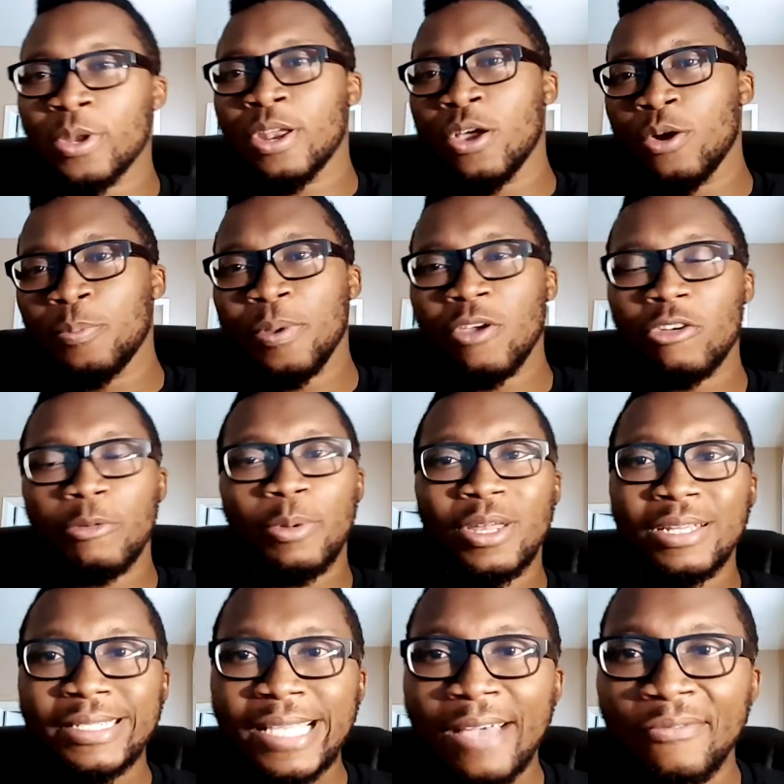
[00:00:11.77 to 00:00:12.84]
Hope
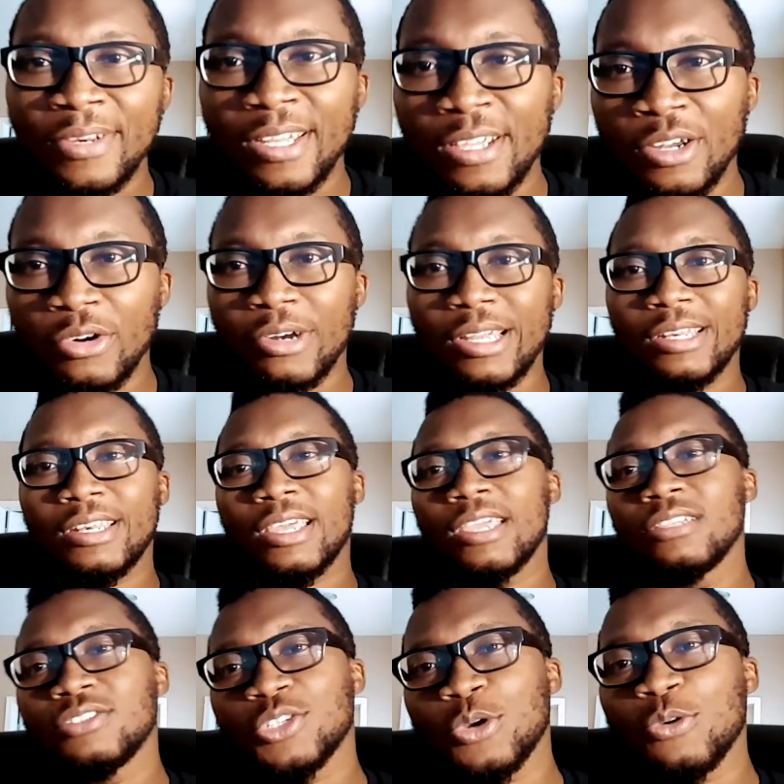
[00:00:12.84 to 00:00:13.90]
everybody's having a great day
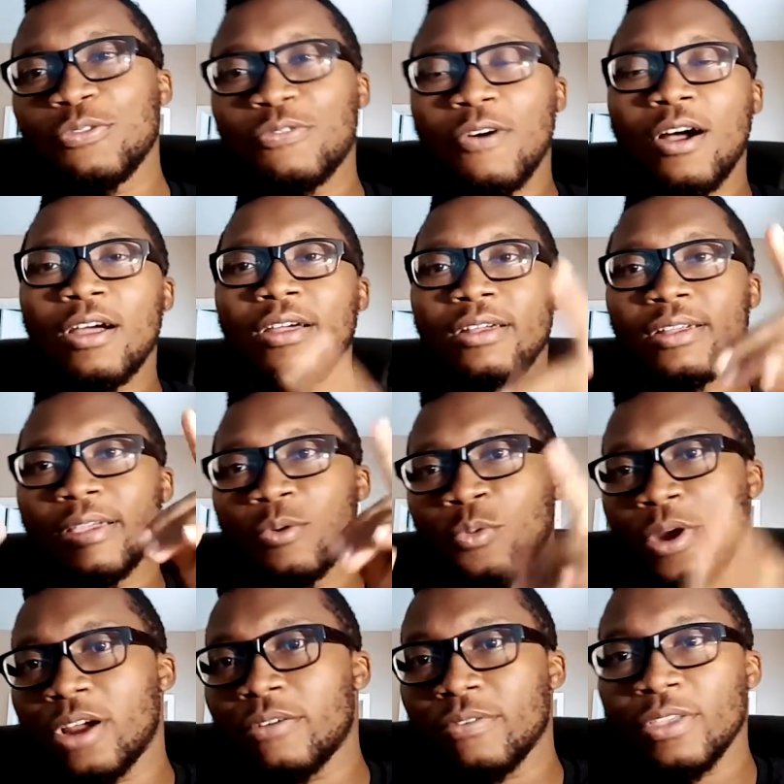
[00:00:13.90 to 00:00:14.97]
so far.
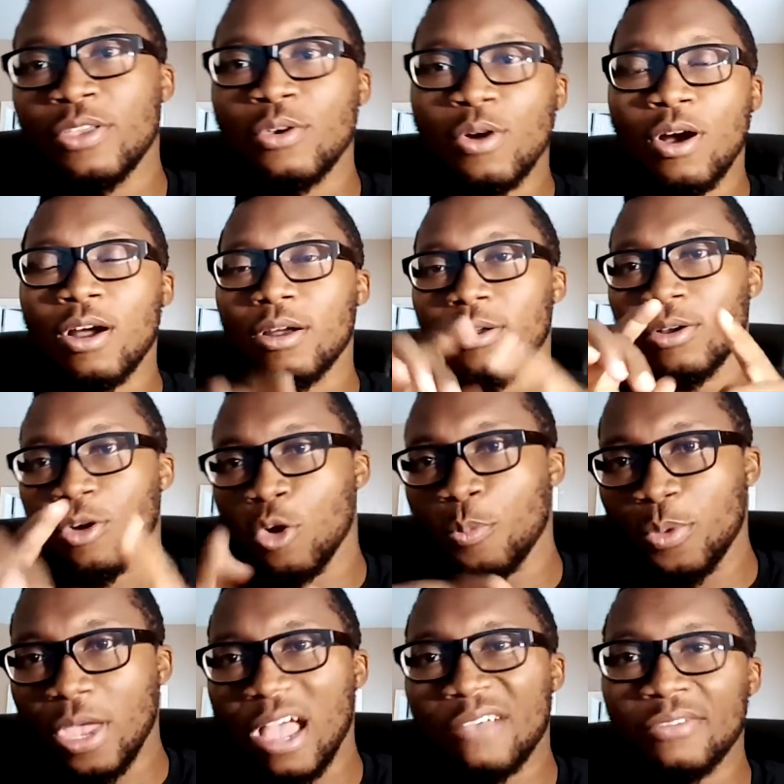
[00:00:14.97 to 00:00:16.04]
Wherever you are, hope
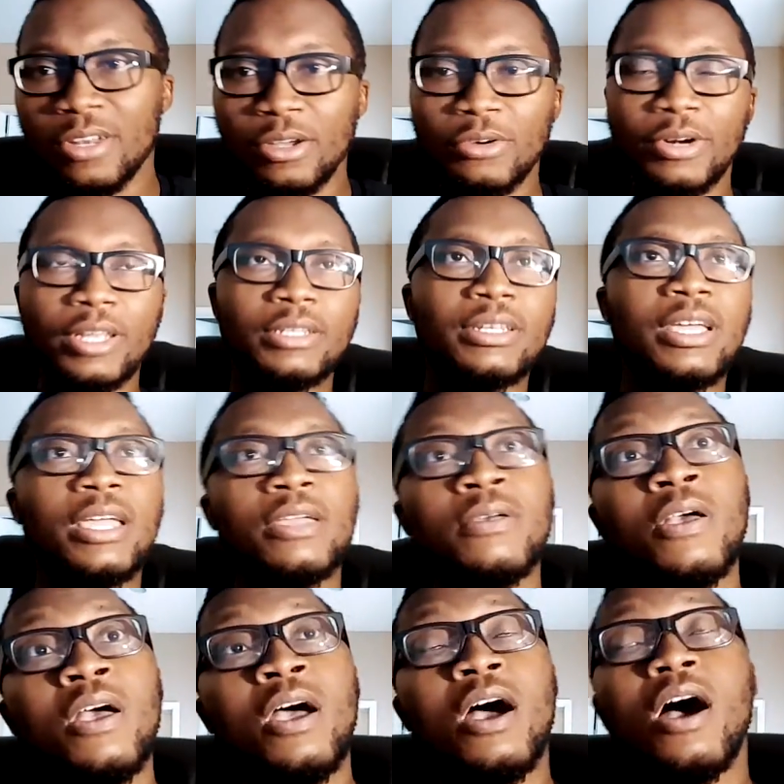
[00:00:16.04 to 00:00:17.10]
you're having a great day.
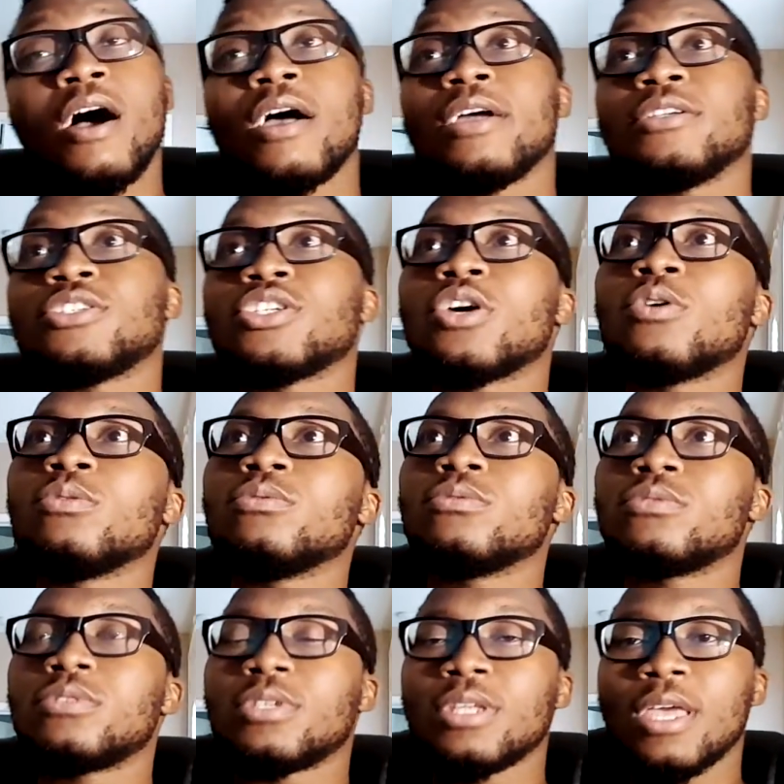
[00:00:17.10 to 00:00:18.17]
All right, so
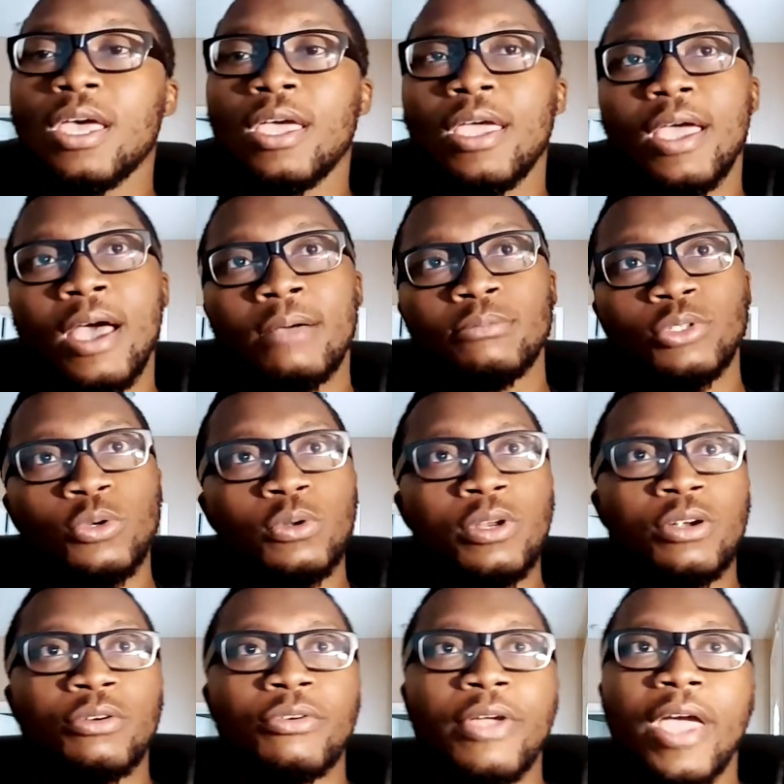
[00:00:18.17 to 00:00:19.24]
today I'm doing a
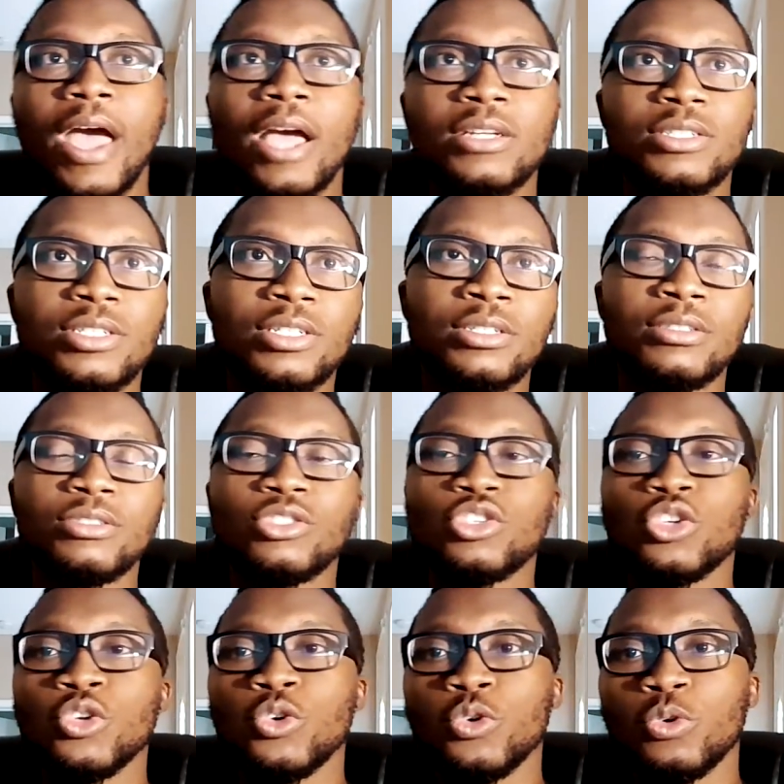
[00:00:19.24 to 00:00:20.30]
reaction
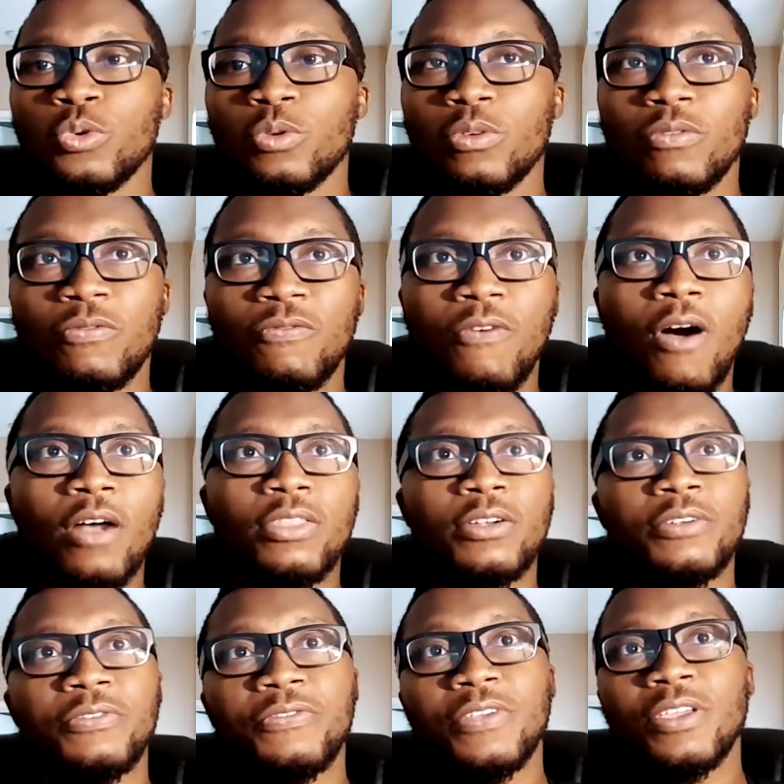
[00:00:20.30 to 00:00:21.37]
to Father
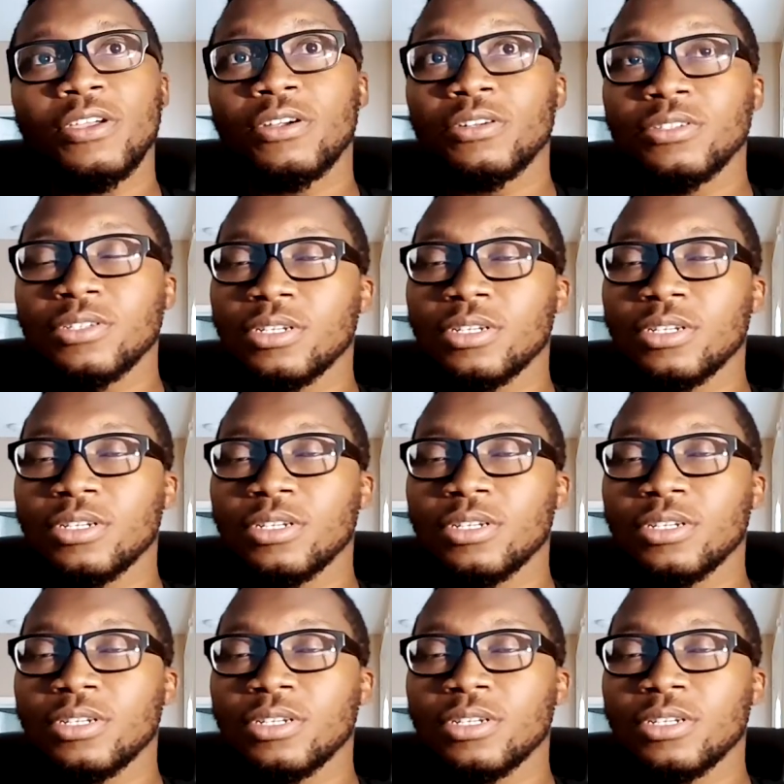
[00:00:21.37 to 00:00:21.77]
Figures.